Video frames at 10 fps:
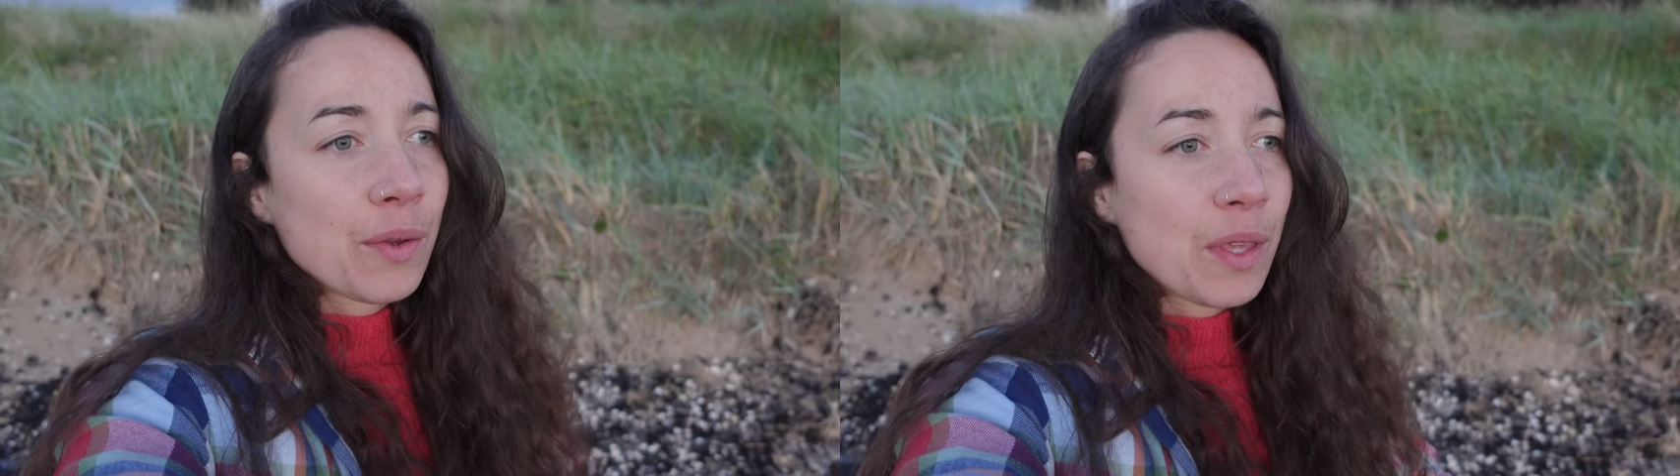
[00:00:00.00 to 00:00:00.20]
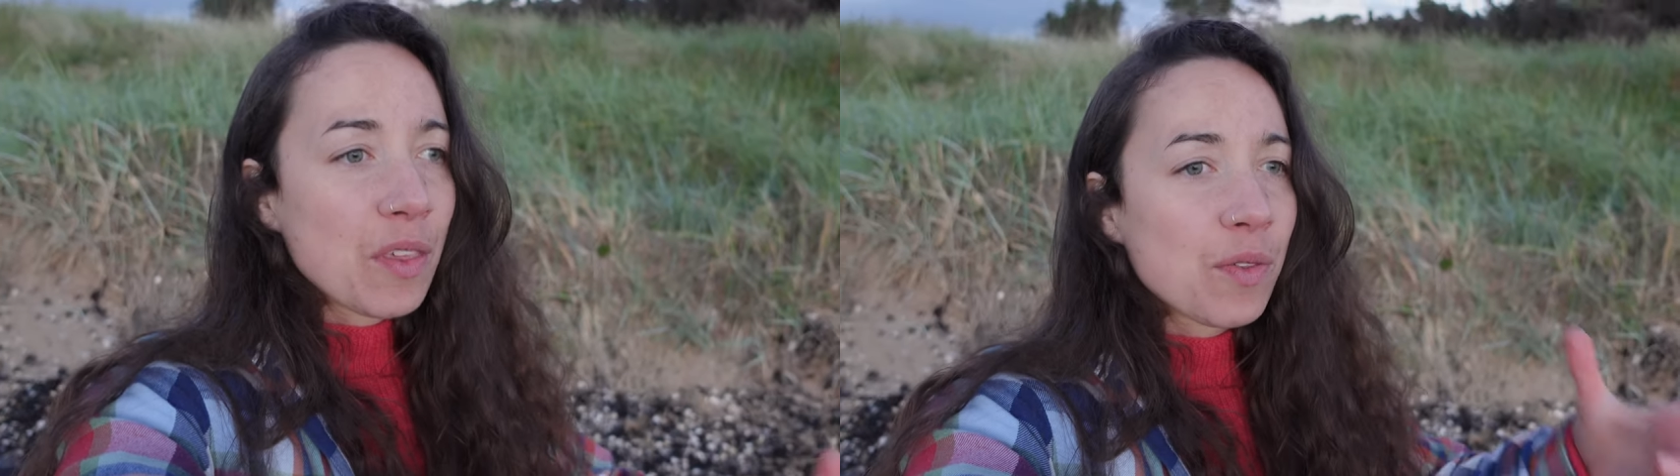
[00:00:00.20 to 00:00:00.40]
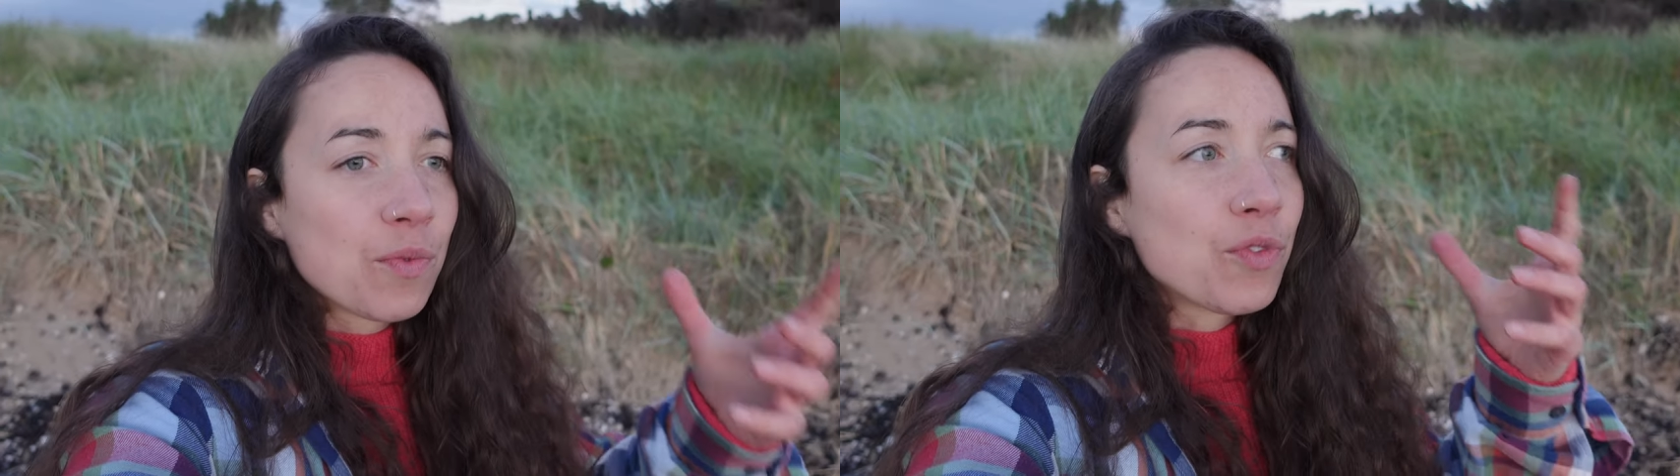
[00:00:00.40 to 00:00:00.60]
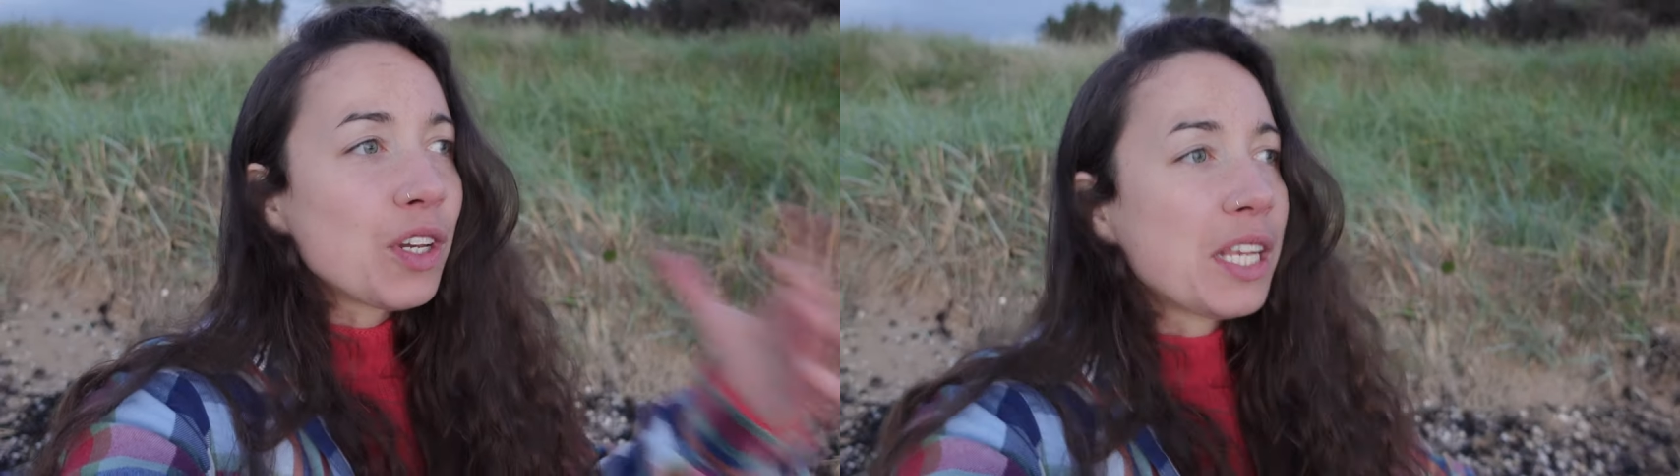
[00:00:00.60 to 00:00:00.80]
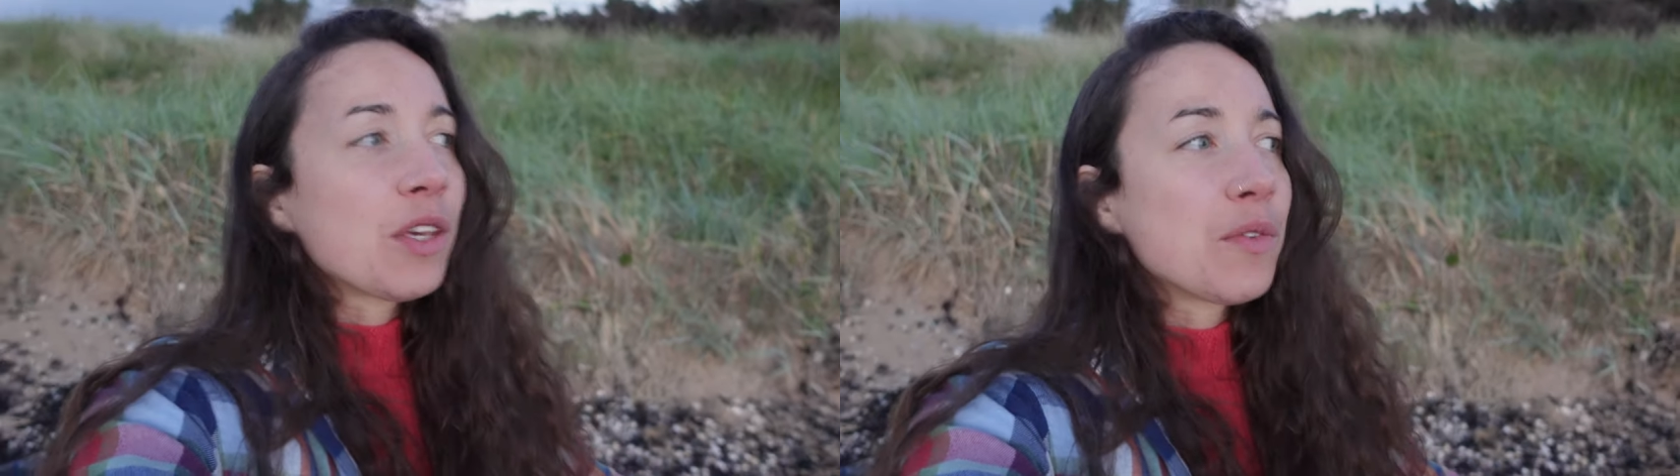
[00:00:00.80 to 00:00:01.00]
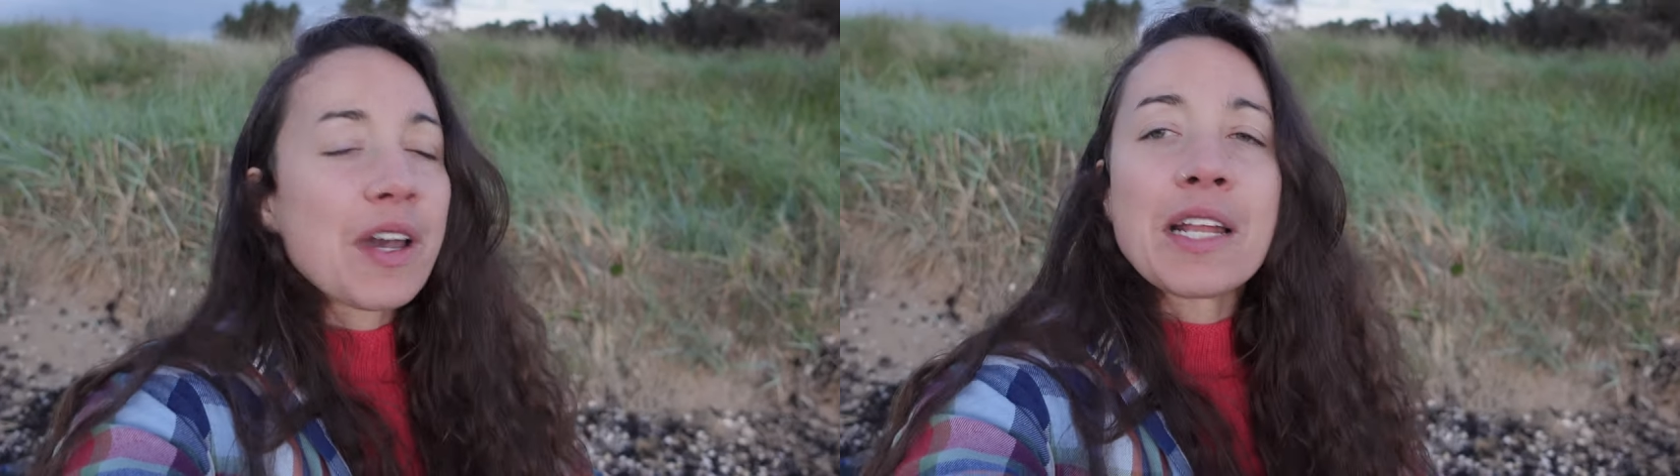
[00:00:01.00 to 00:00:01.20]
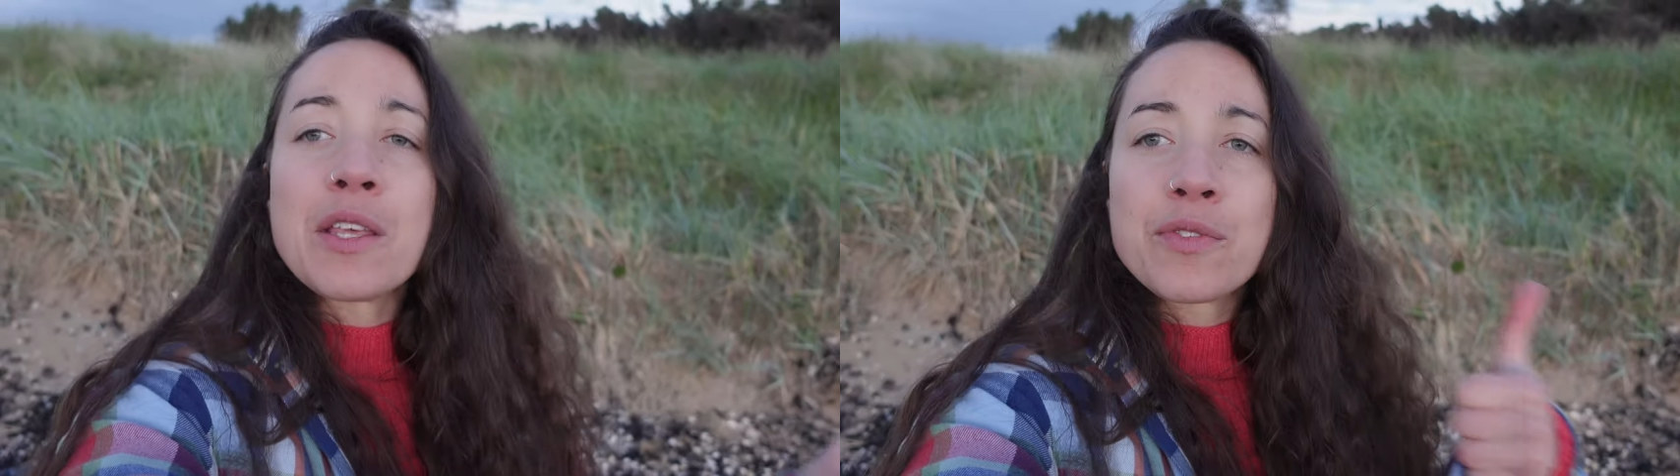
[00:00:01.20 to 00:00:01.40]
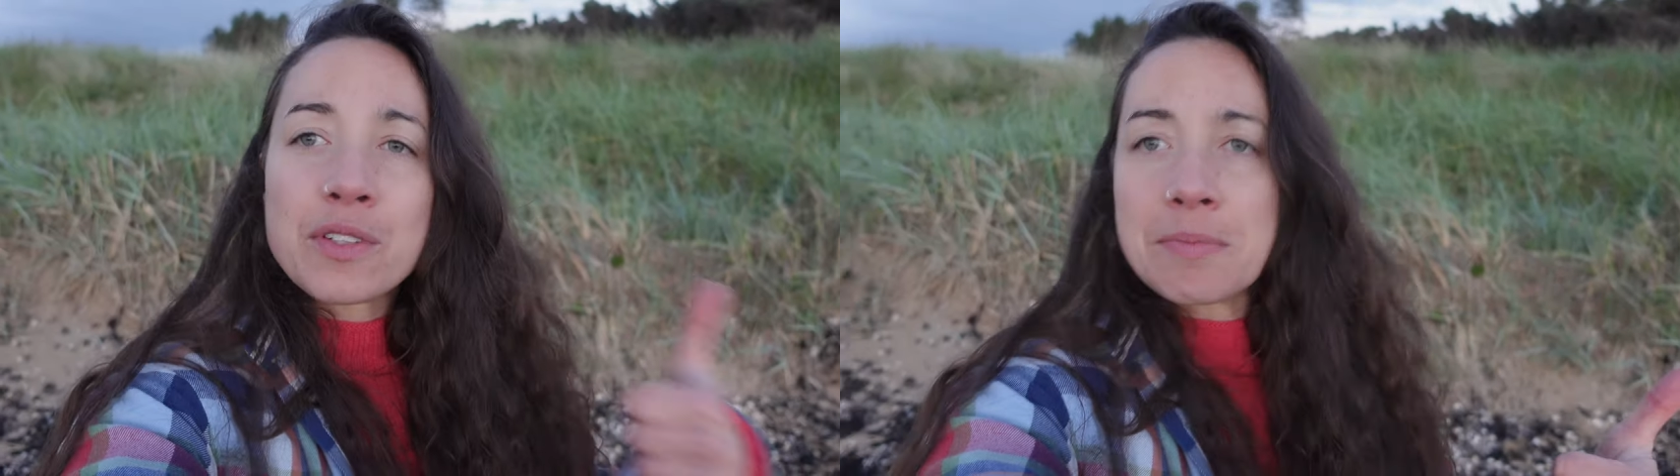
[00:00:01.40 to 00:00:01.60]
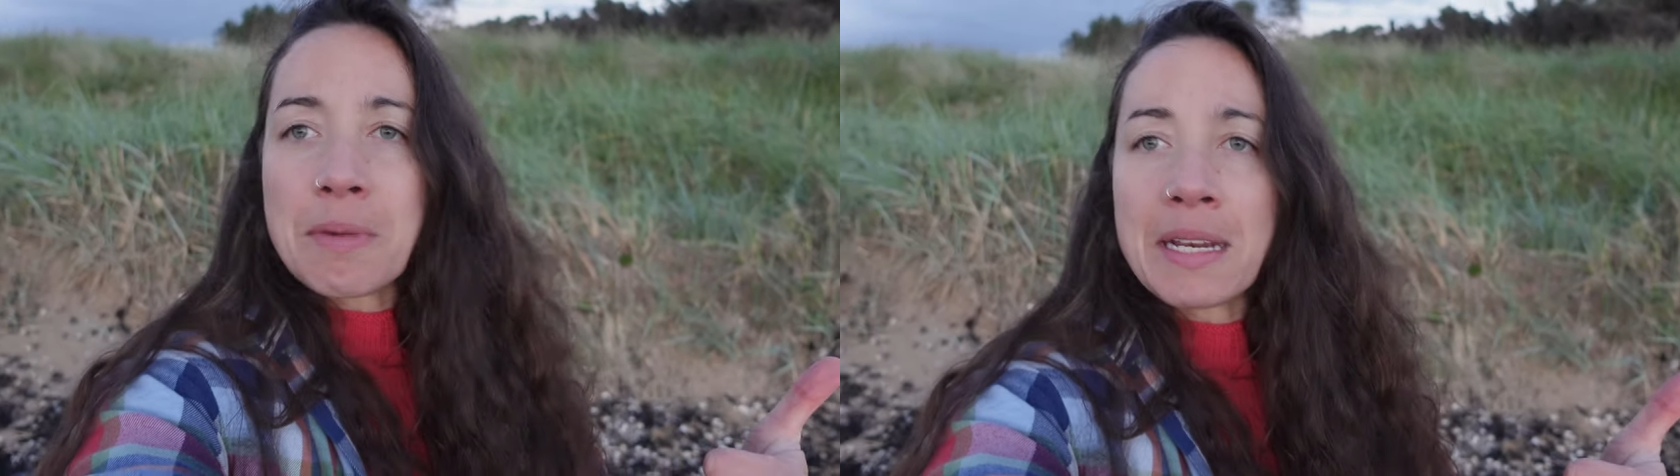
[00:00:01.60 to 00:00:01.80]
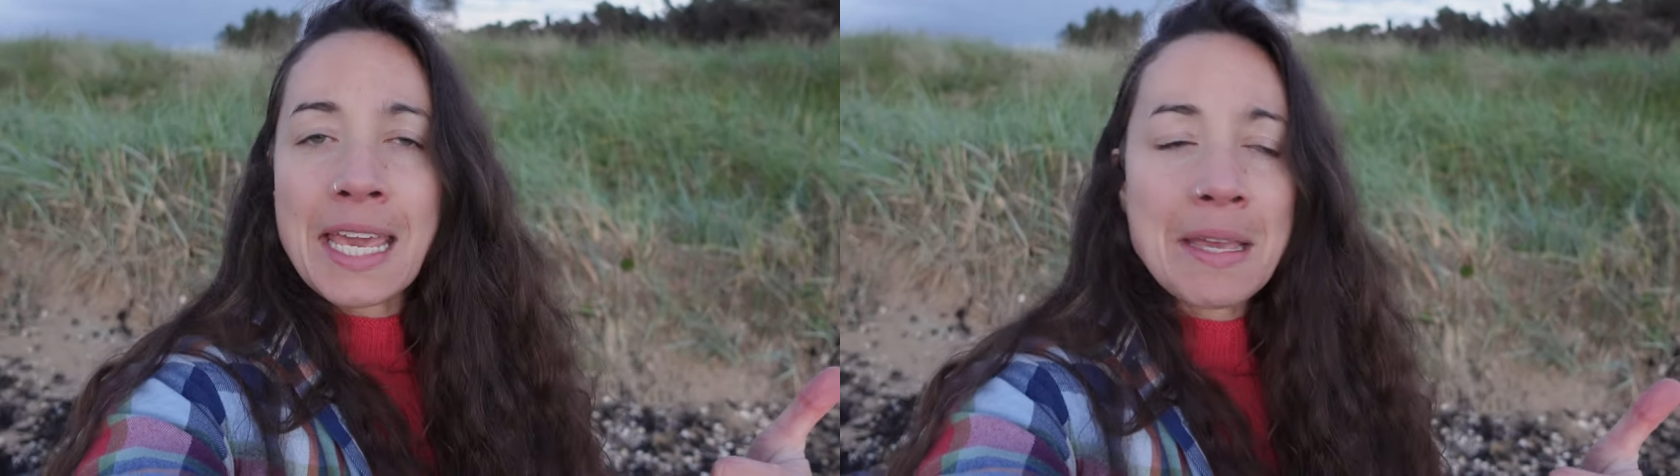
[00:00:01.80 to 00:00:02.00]
it's really good value for its
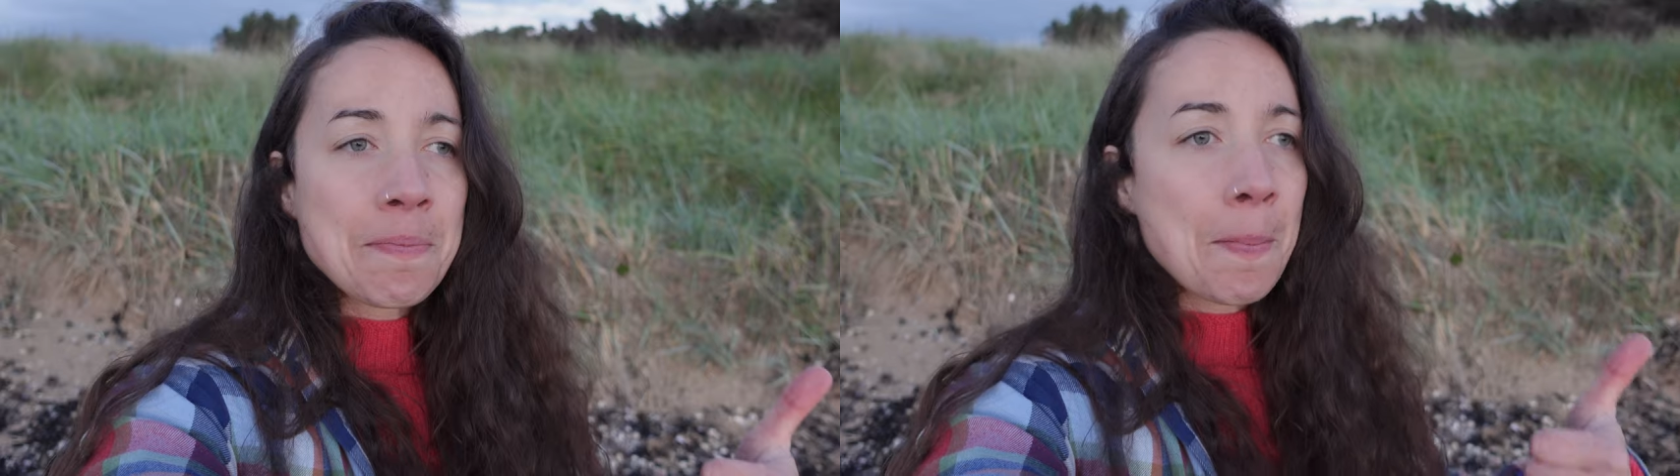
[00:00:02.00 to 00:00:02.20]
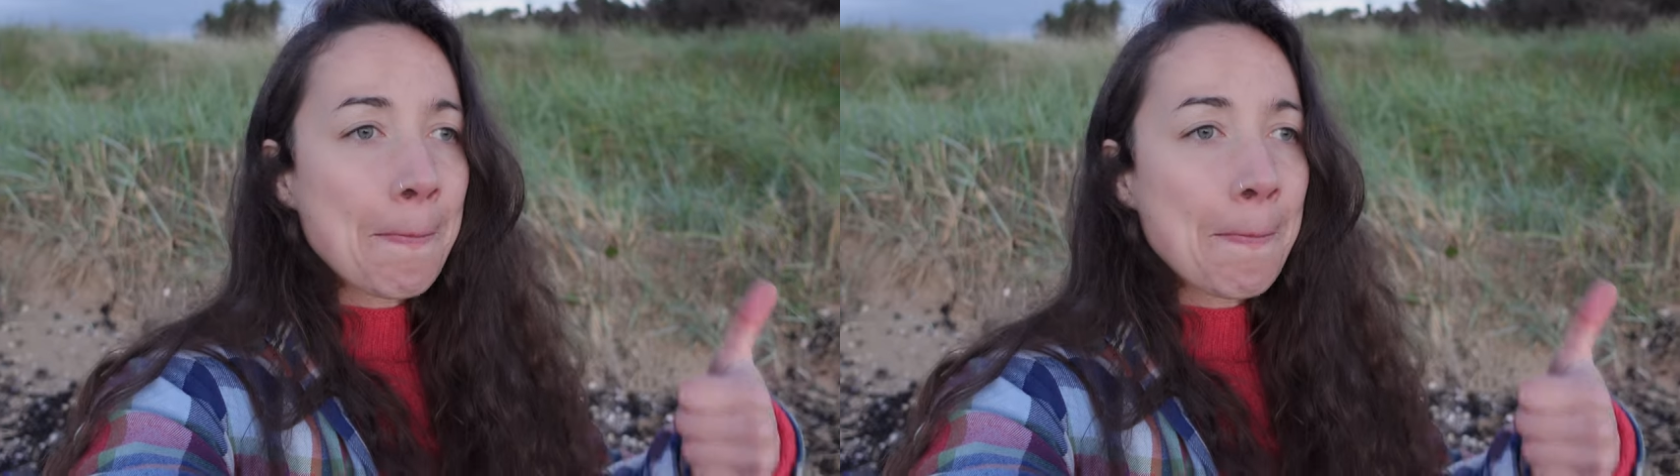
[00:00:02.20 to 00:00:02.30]
money.